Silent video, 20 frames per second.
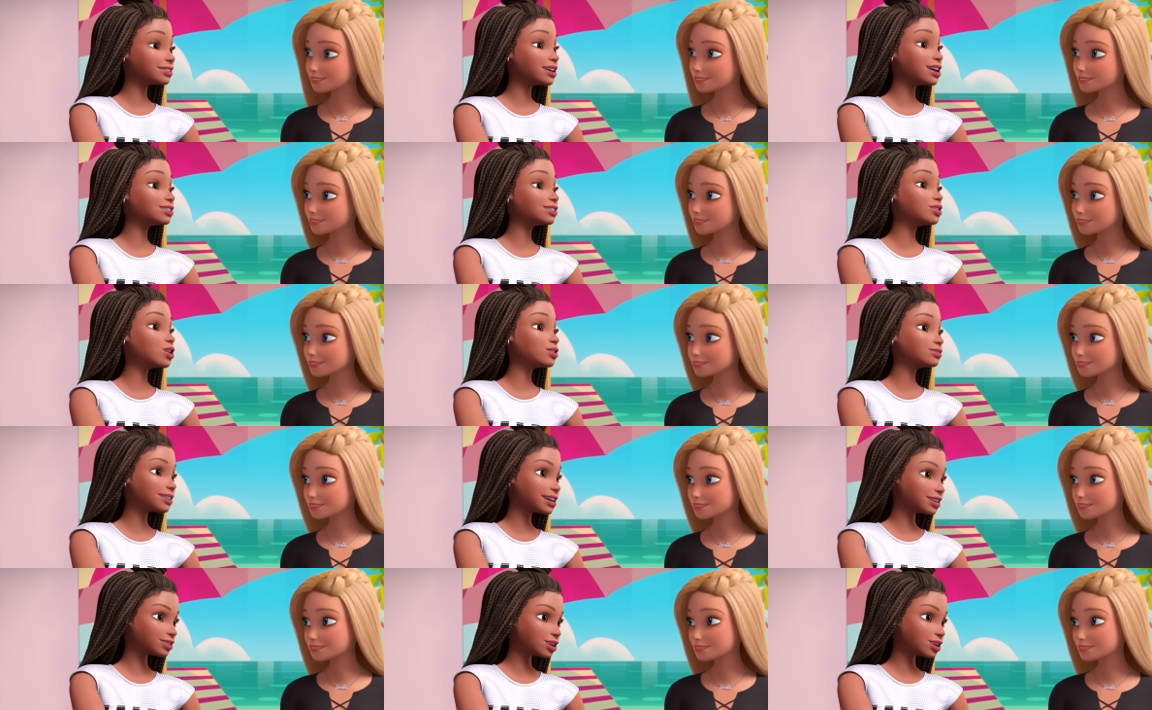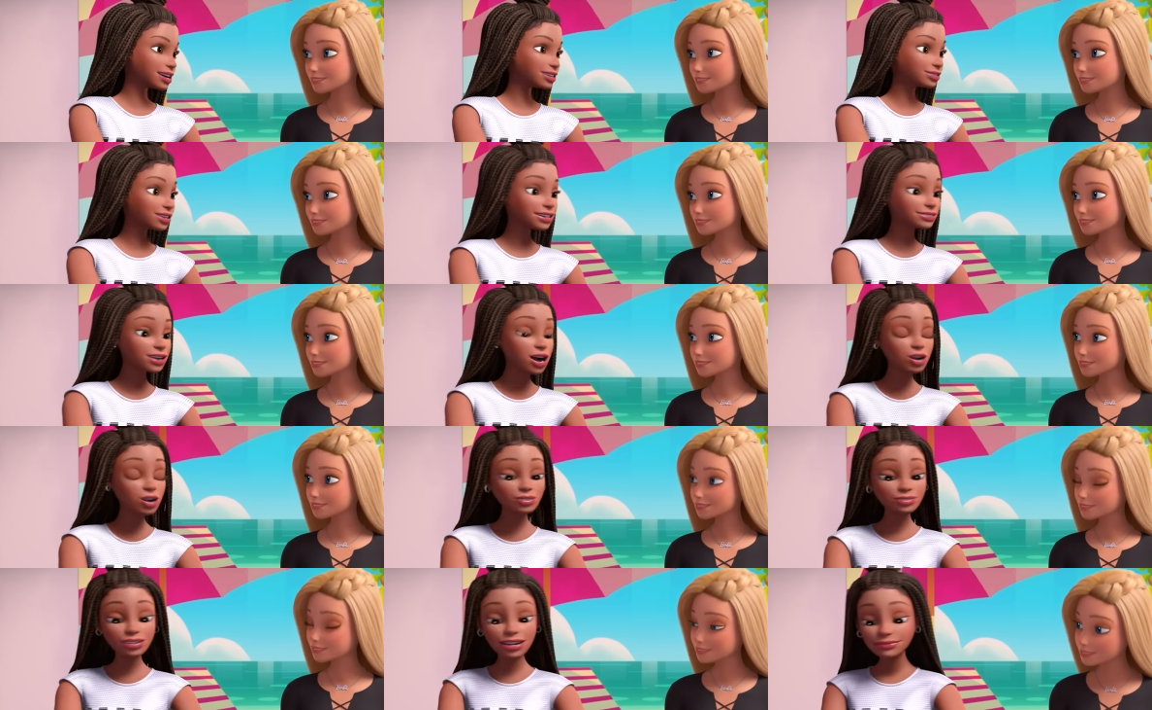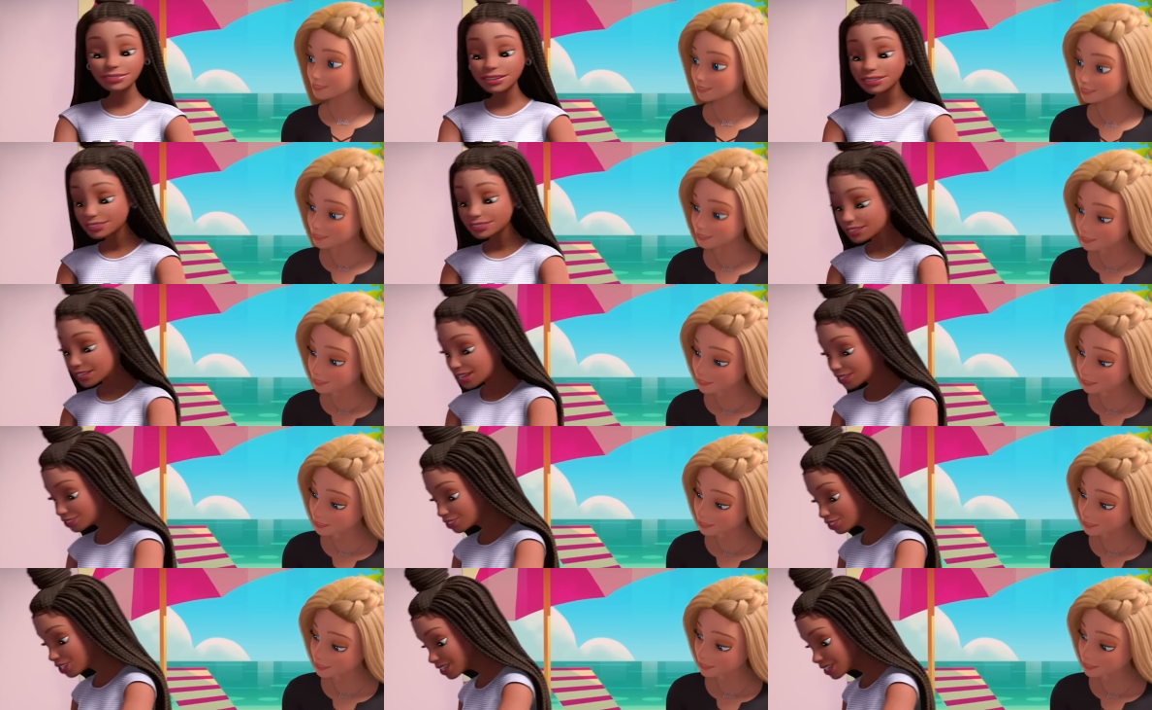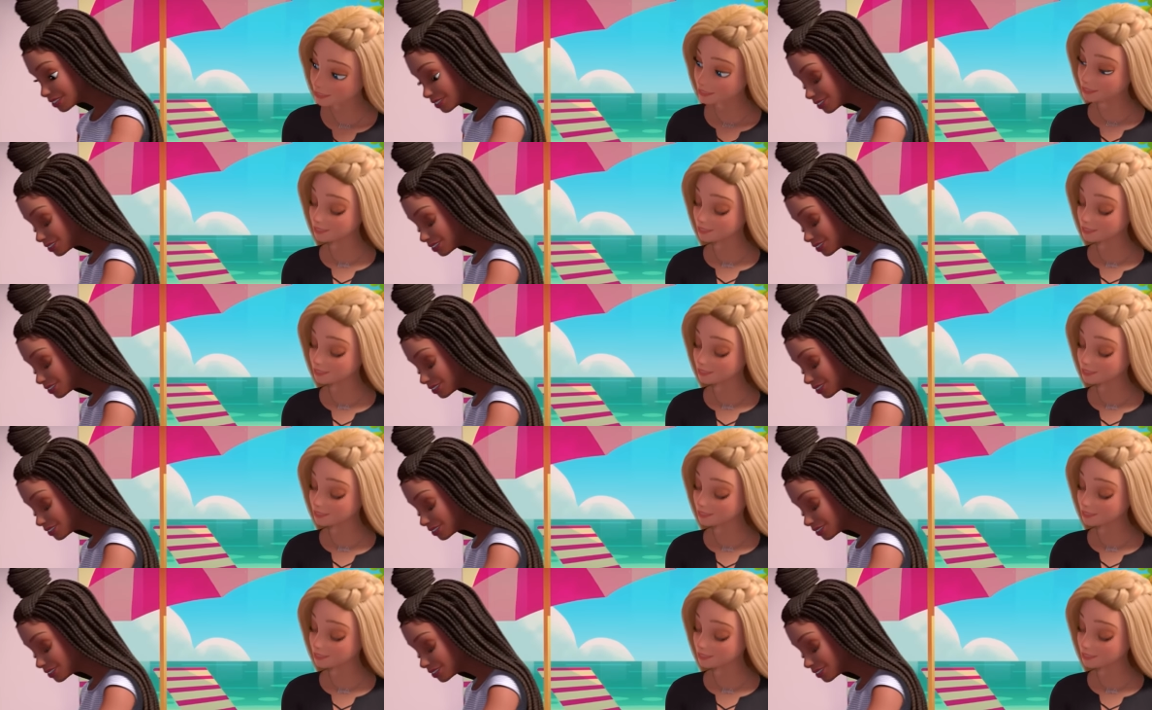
Speaker 1: They took me 36 hours to bake and decorate,